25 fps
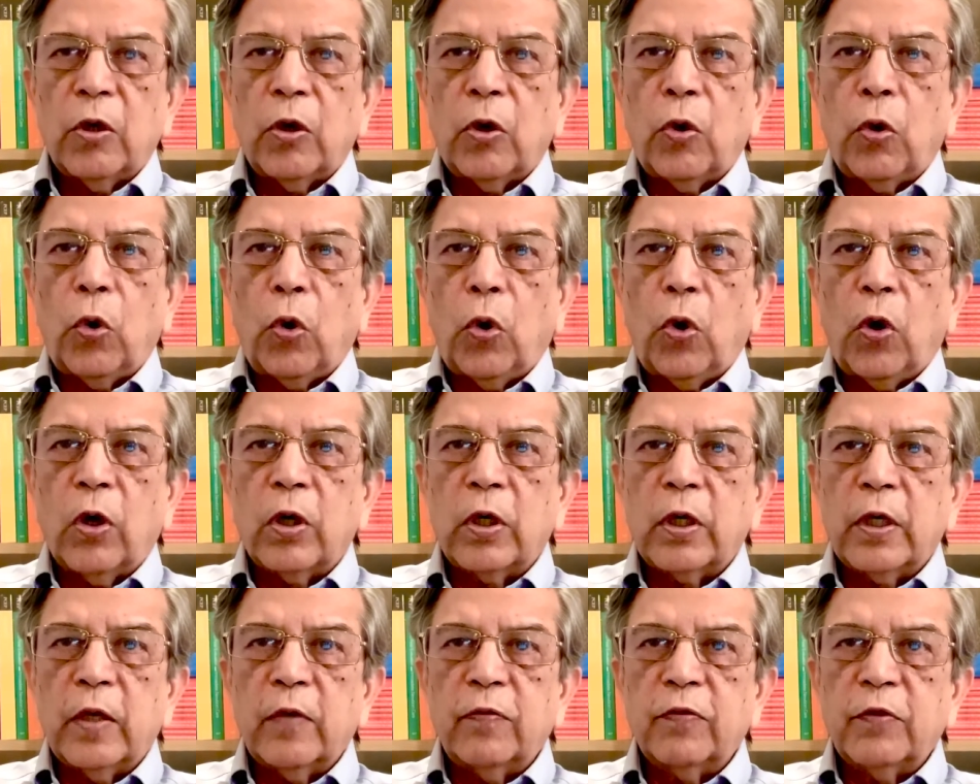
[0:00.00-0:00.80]

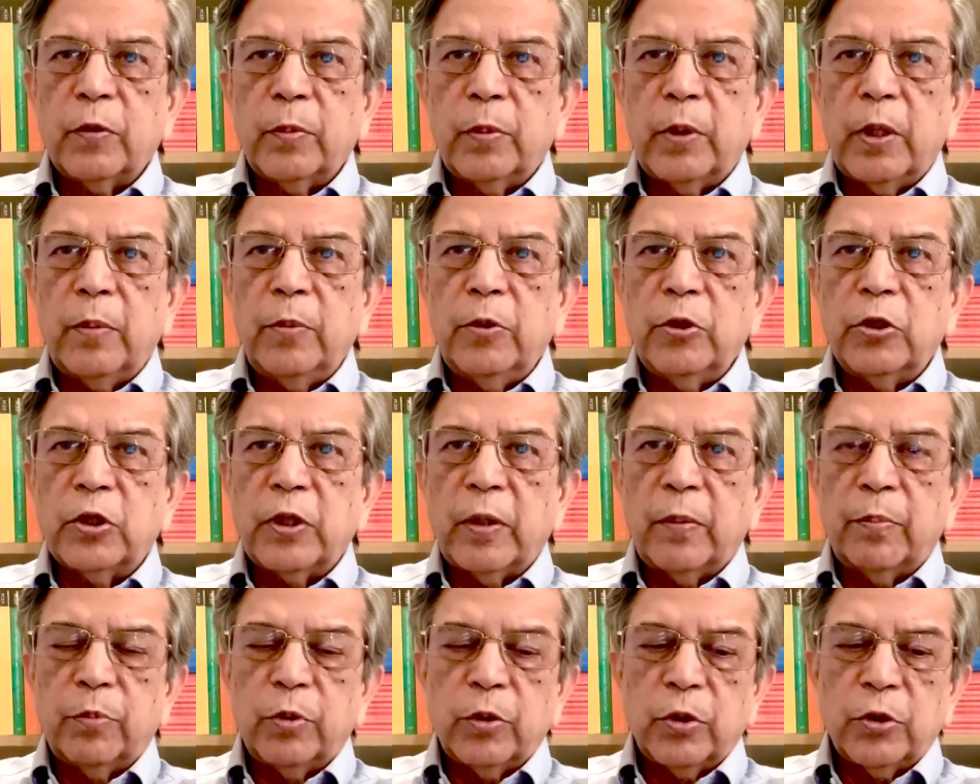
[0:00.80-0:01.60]
or if the baby's
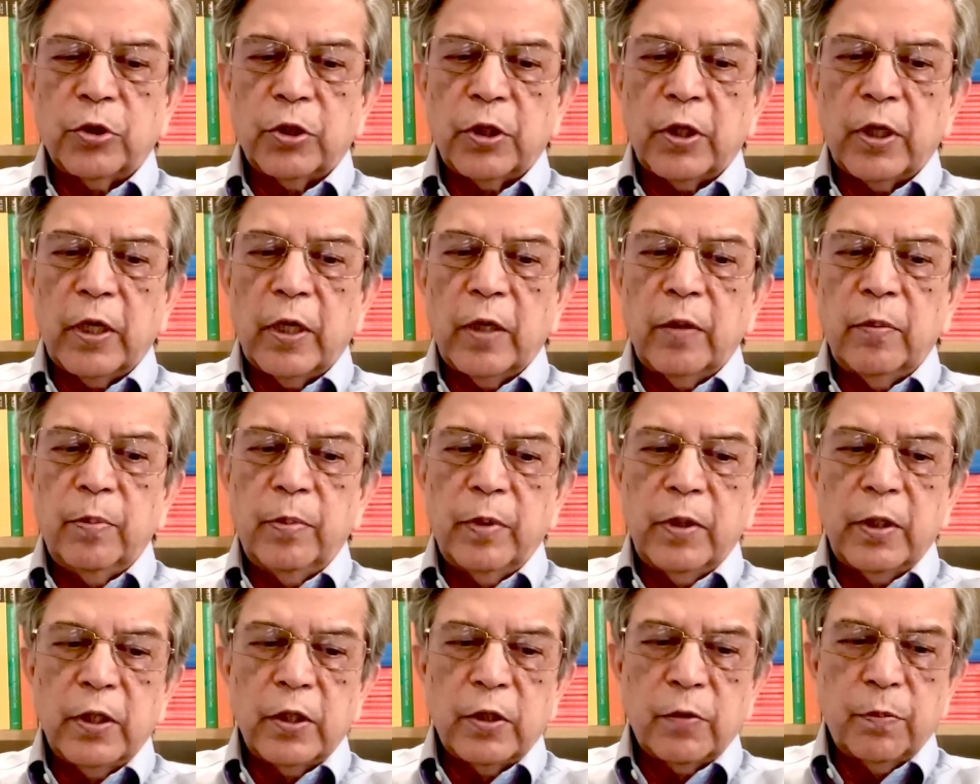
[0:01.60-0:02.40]
temperature
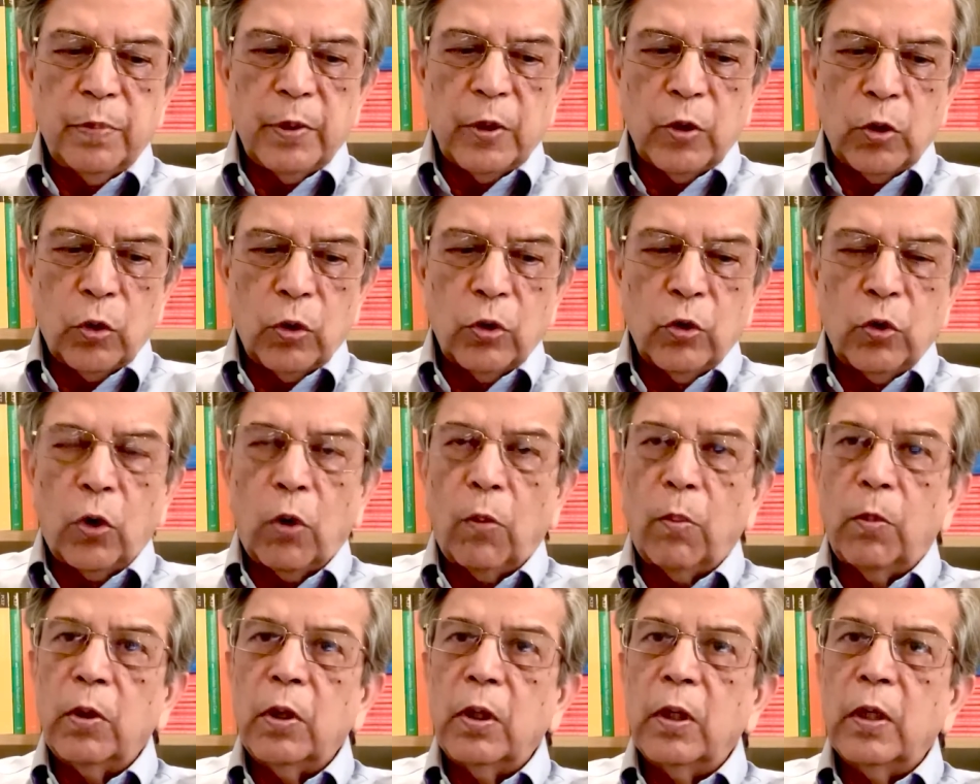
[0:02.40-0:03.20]
is below
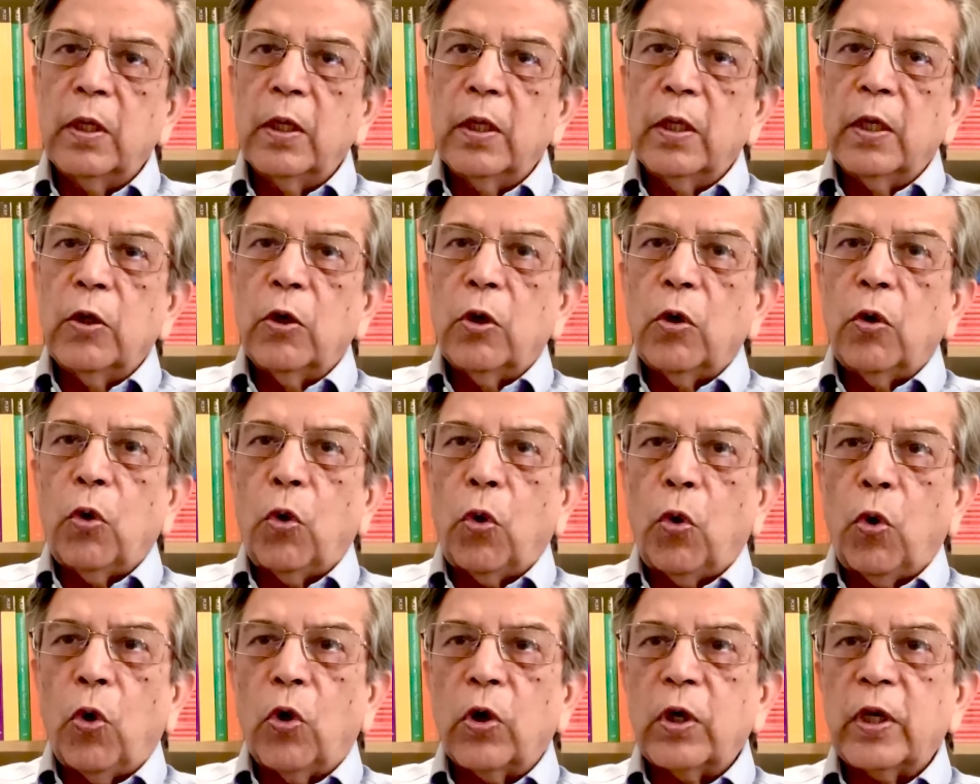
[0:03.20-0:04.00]
normal,
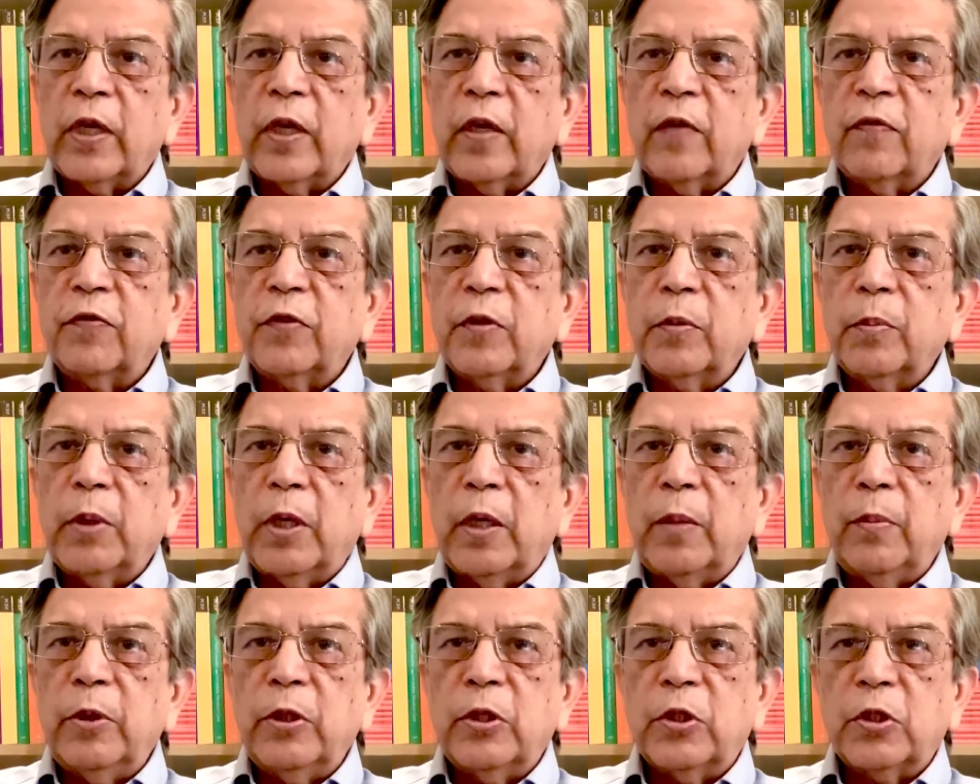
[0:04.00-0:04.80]
or if the
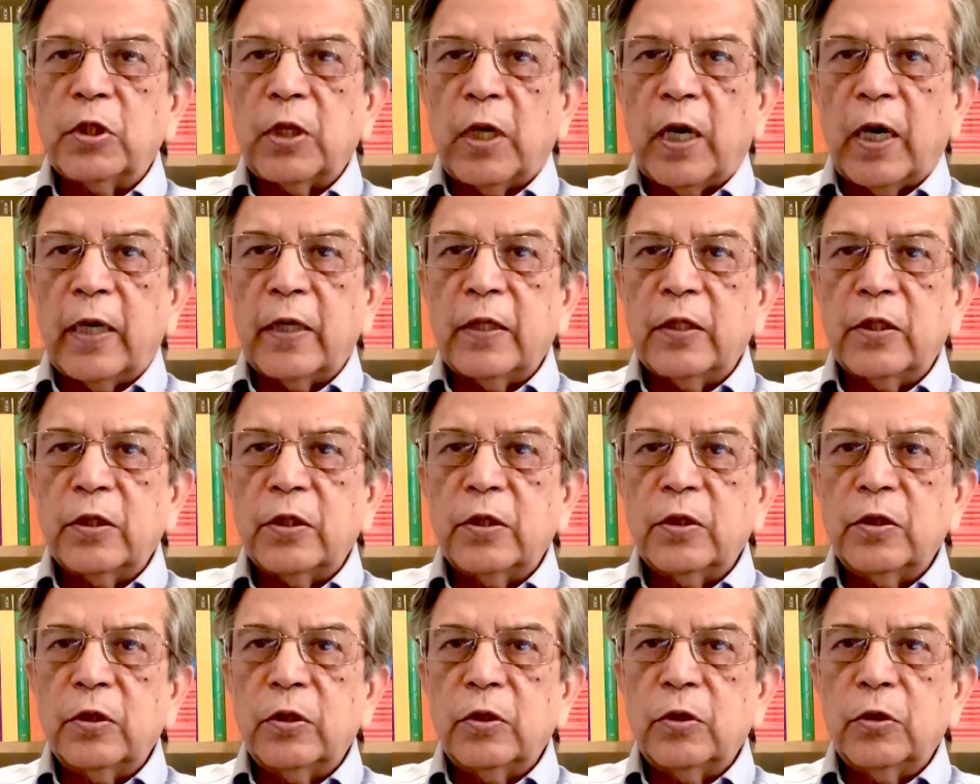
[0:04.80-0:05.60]
baby
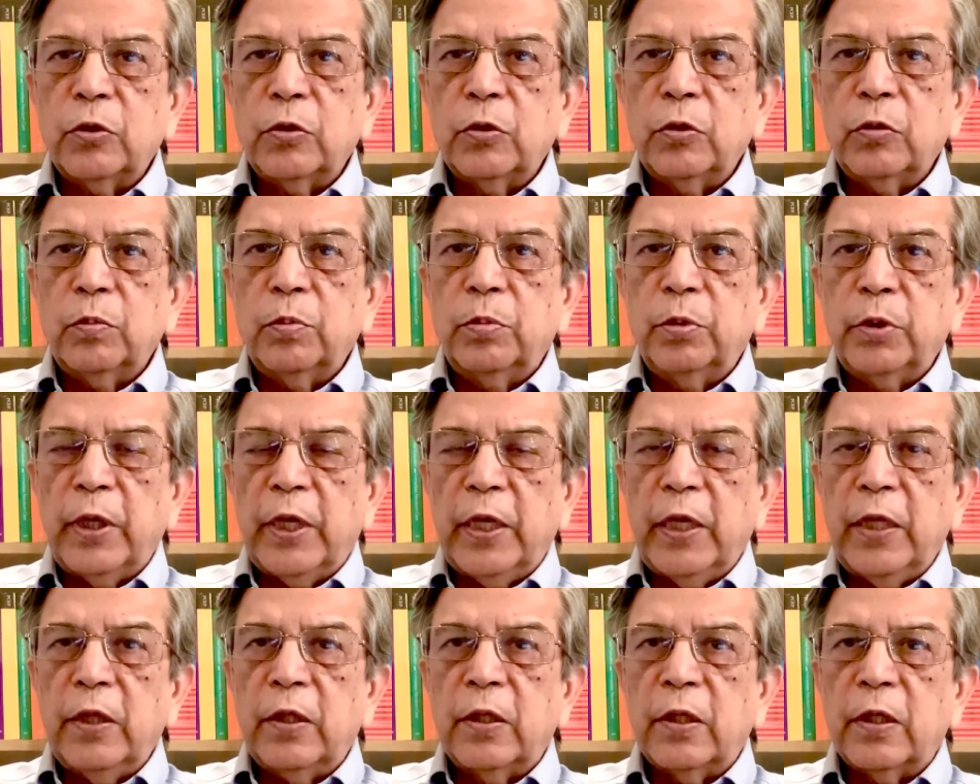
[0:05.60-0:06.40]
starts to
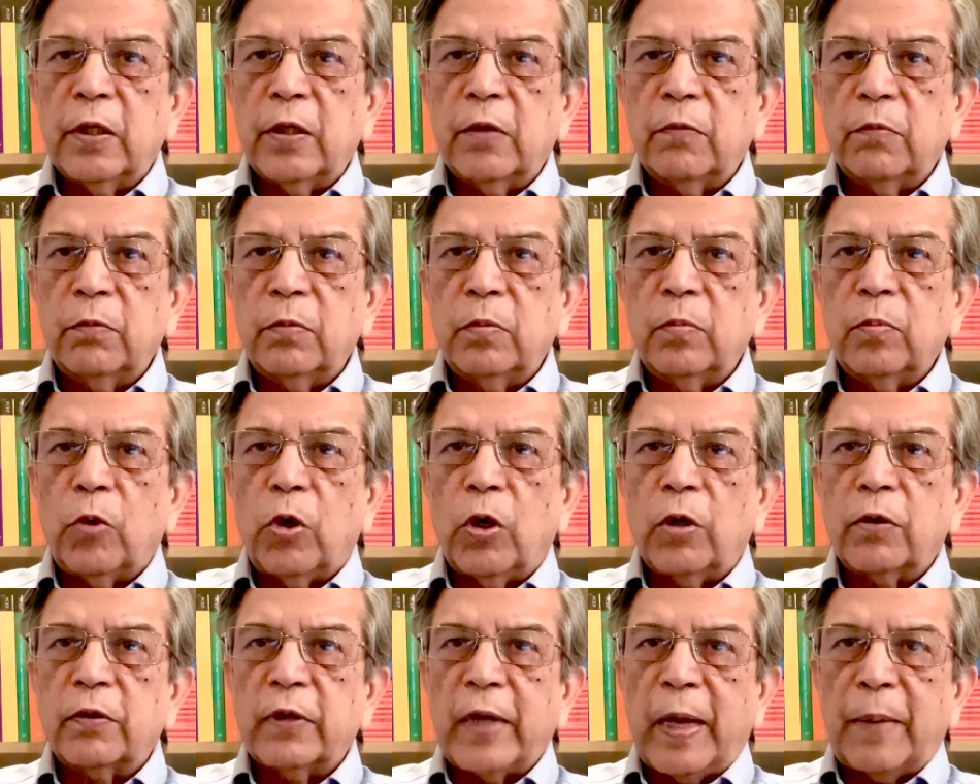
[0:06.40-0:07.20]
breathe
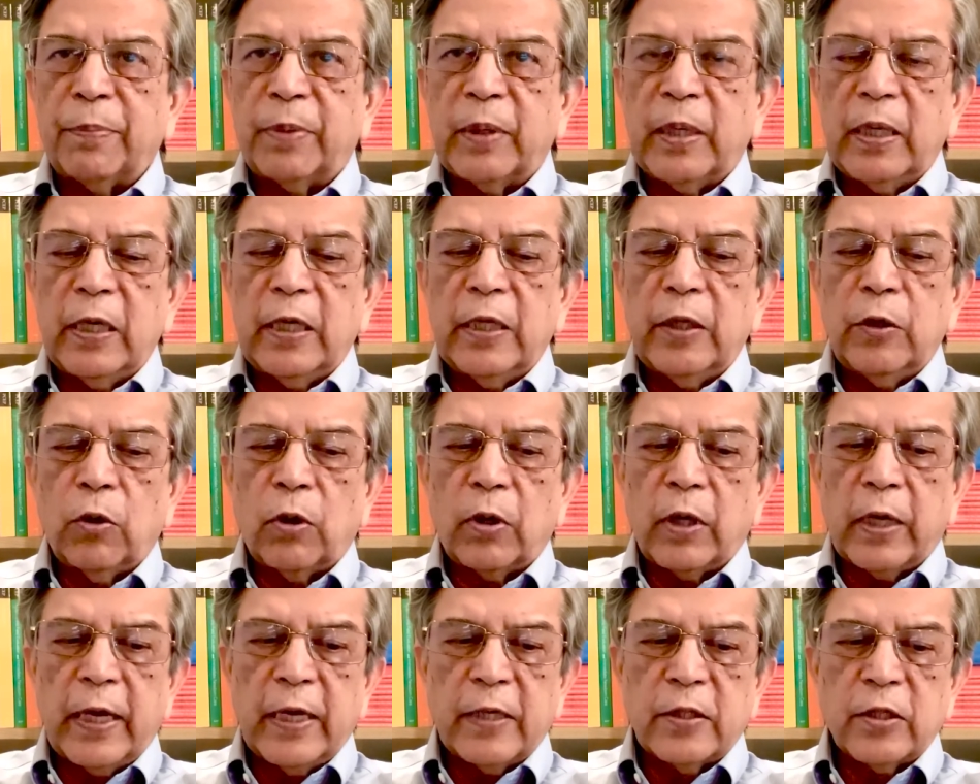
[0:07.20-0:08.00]
more rapidly
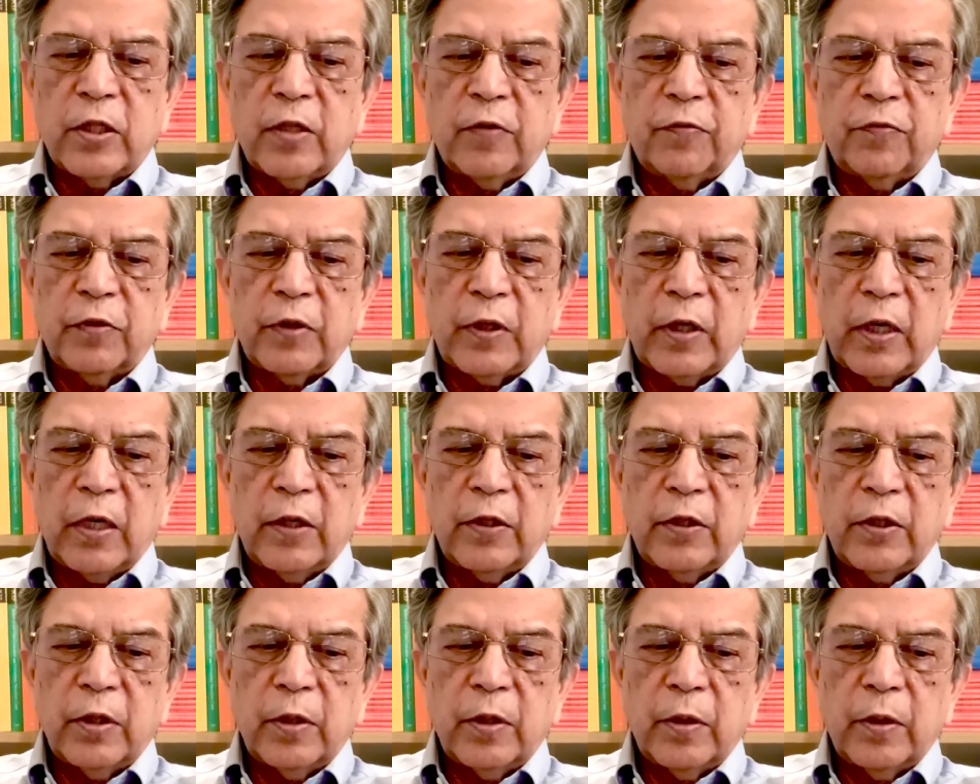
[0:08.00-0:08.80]
or has
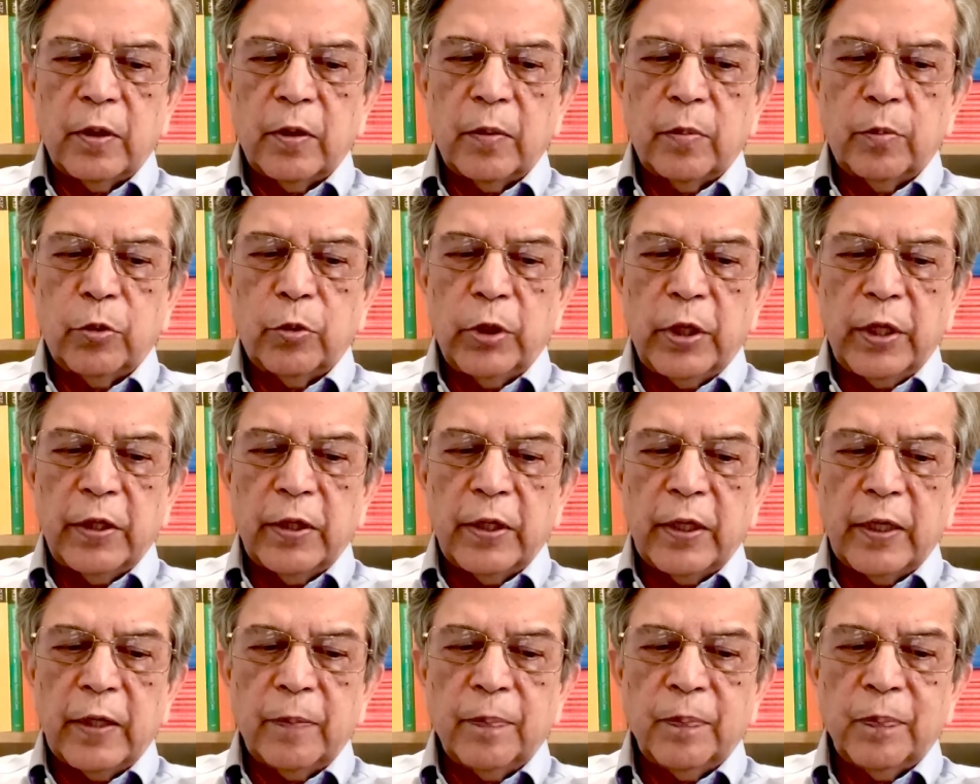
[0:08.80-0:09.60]
difficulty
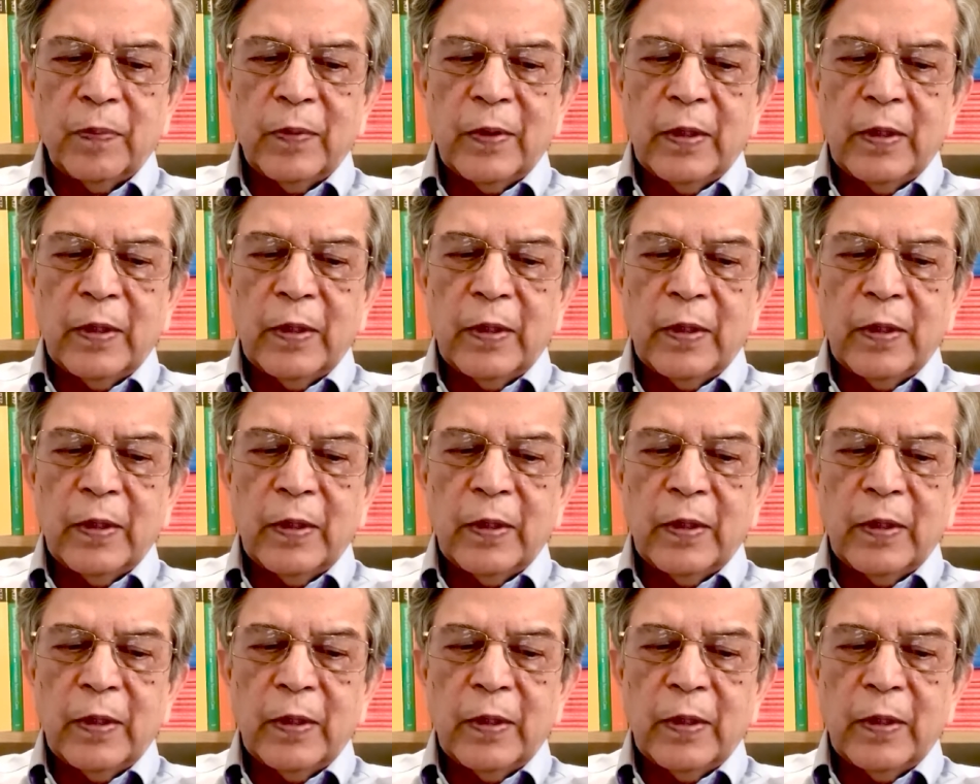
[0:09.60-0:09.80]
breathing.